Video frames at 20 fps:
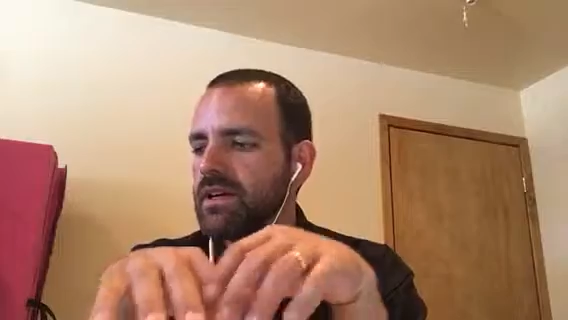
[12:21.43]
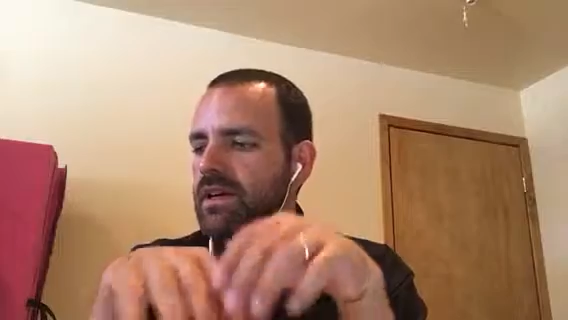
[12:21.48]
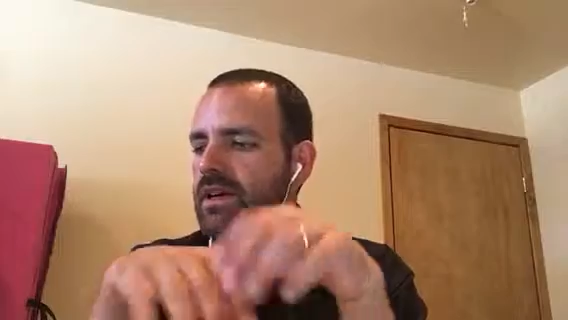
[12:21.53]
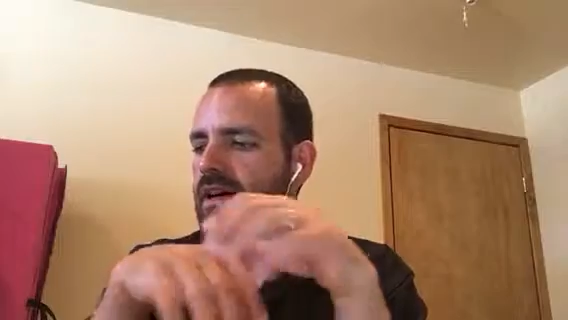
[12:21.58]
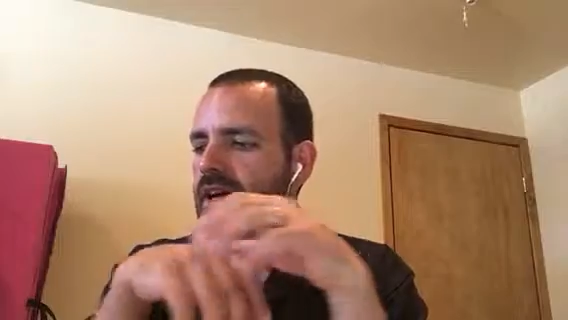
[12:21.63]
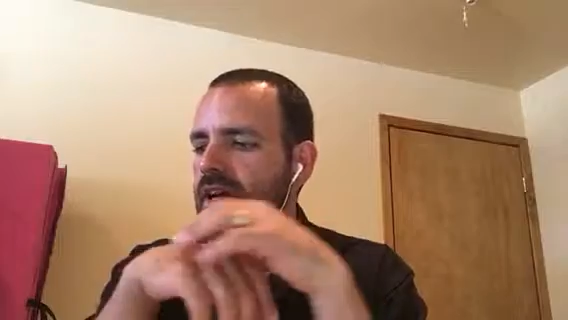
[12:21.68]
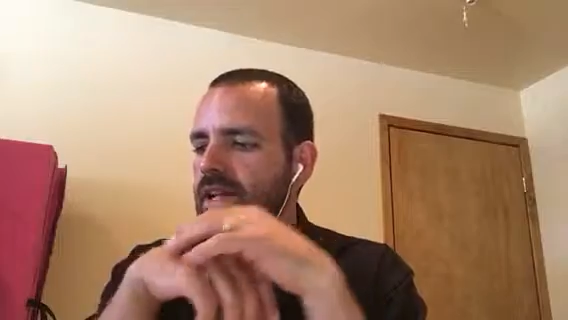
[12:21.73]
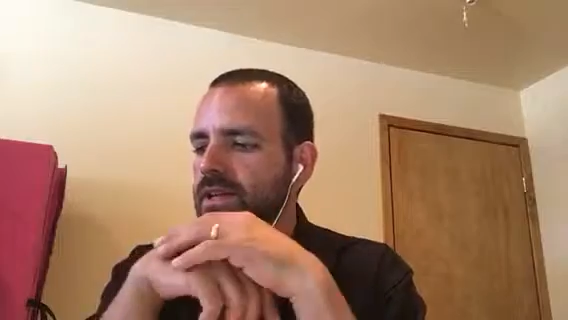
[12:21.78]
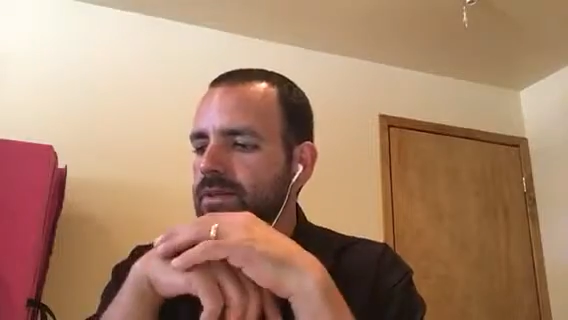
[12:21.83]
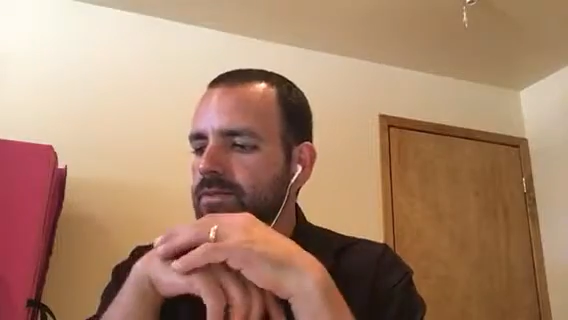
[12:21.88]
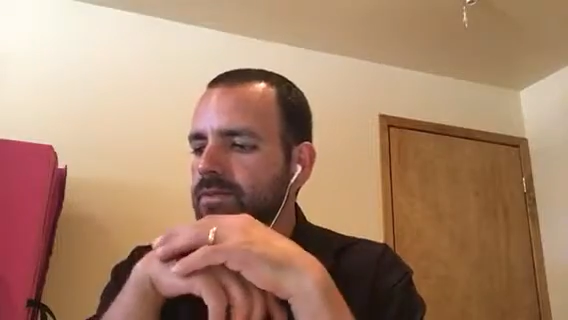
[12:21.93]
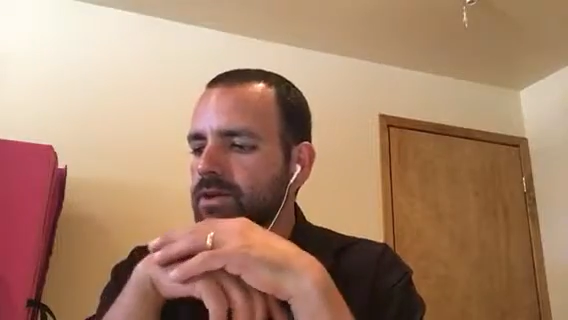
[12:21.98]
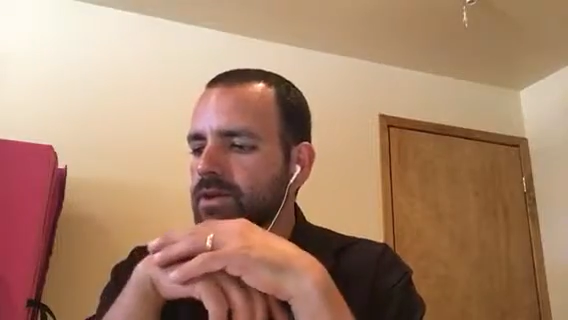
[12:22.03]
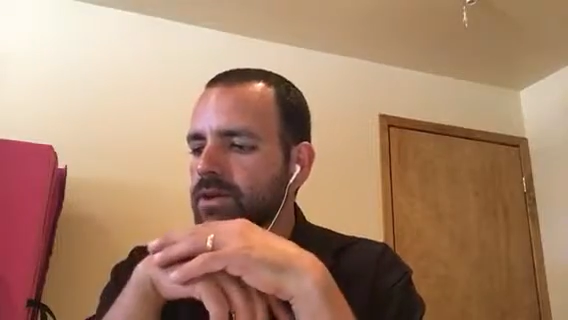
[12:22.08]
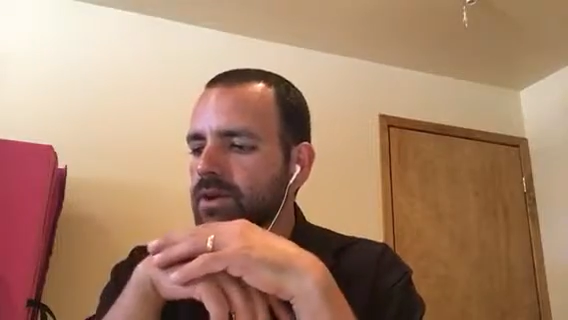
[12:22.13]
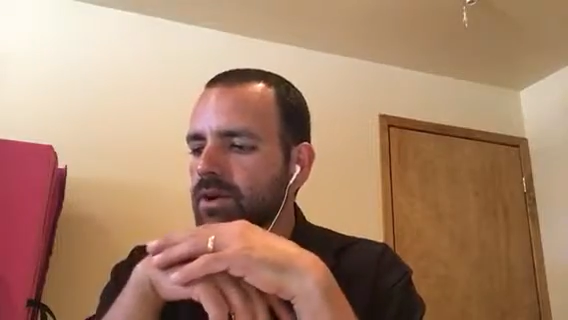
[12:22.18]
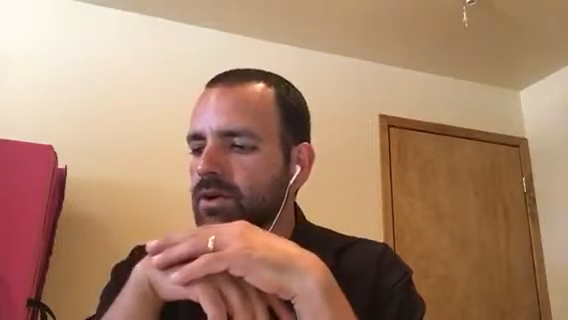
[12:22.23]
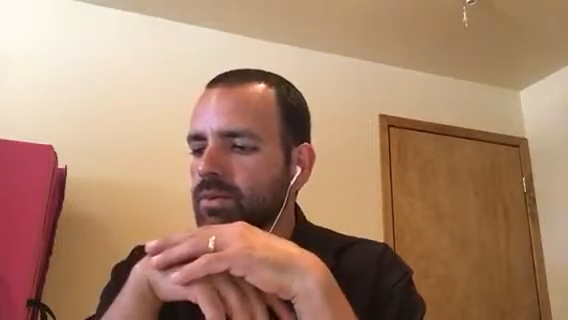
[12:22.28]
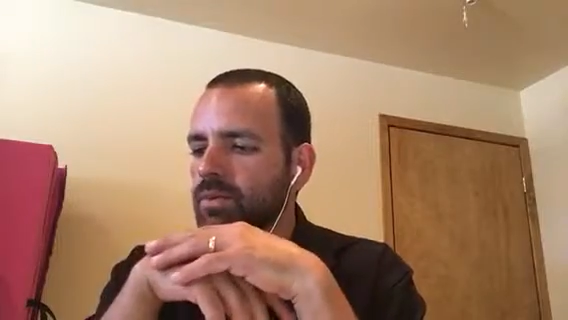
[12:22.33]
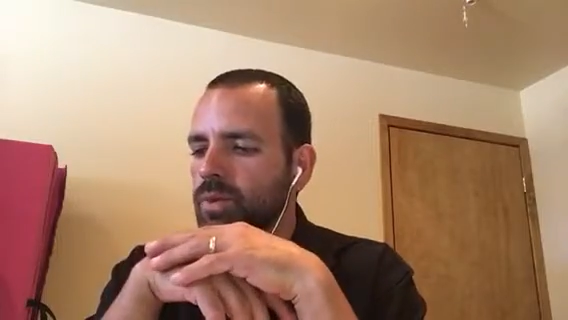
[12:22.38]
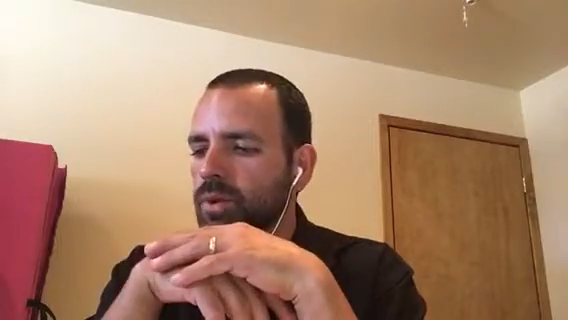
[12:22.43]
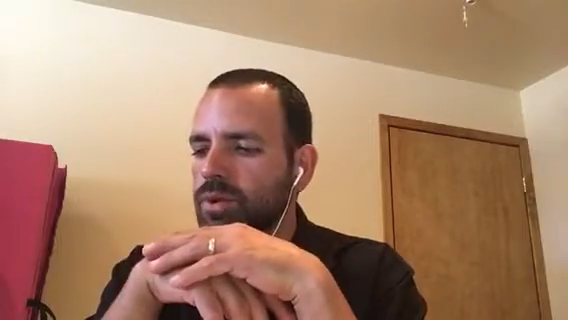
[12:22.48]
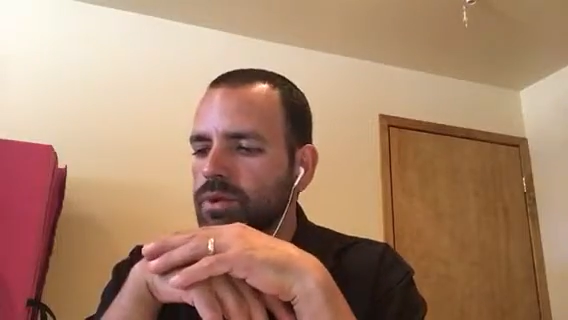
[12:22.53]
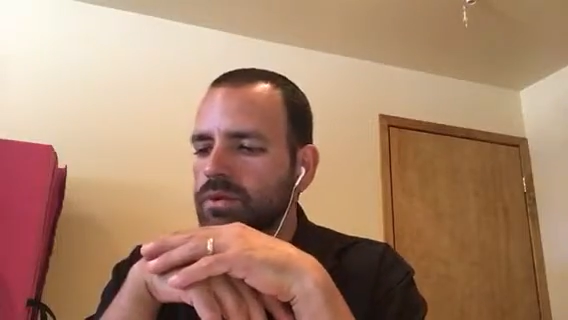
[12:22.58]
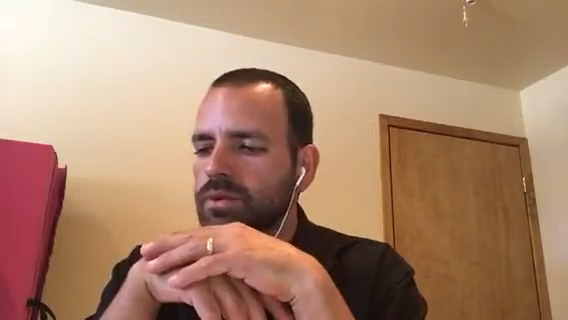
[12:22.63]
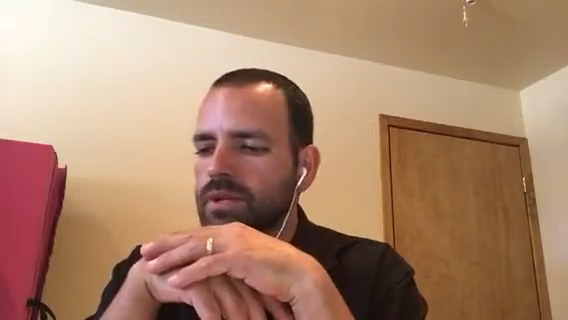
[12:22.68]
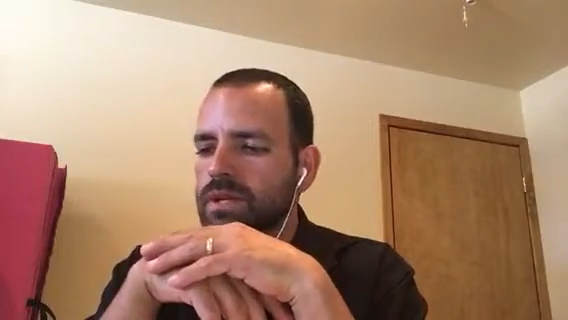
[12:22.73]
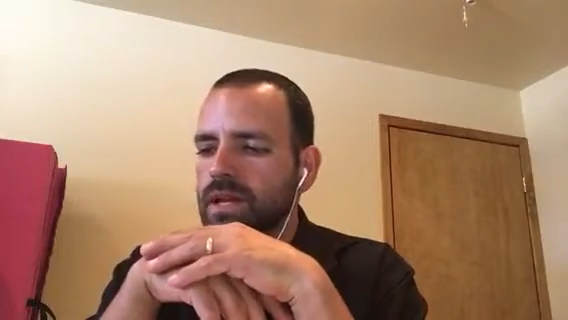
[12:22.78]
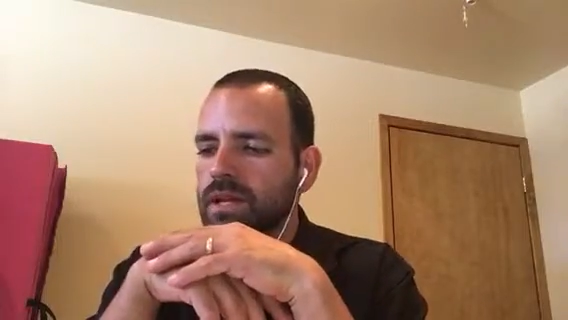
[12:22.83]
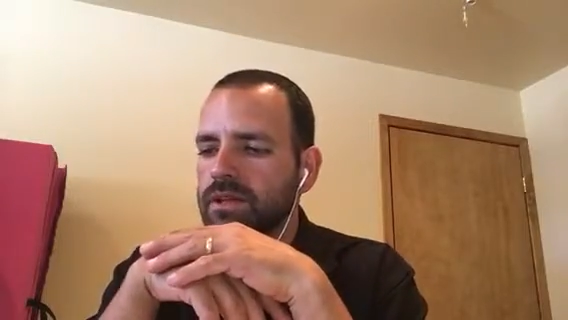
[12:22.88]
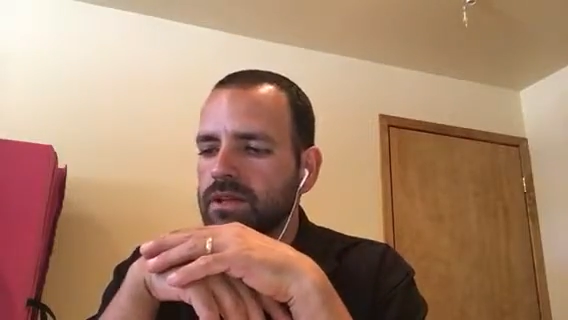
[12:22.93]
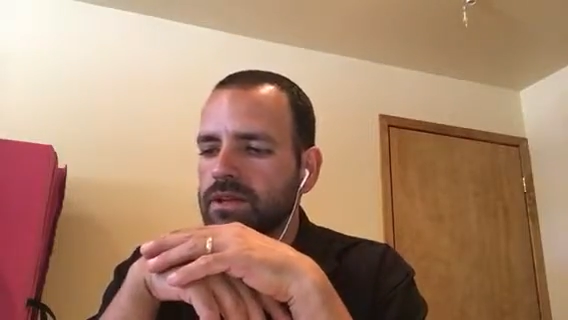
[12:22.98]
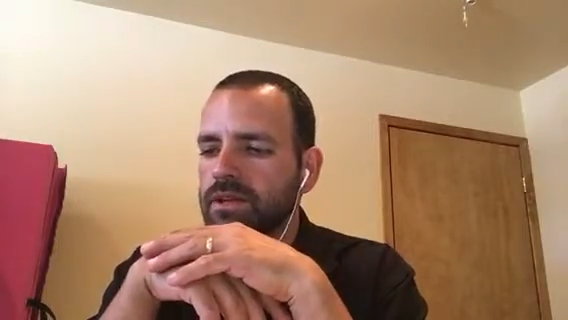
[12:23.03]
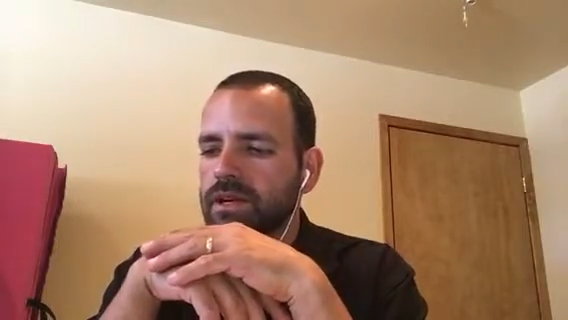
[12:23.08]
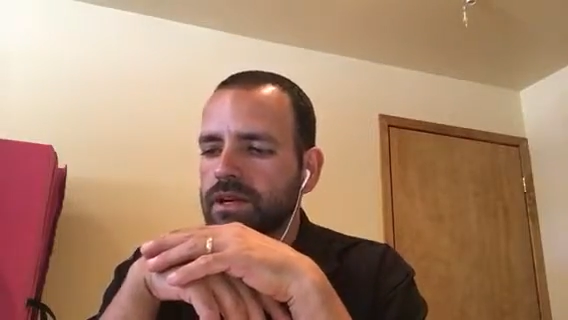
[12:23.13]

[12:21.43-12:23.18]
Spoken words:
and if we all work together,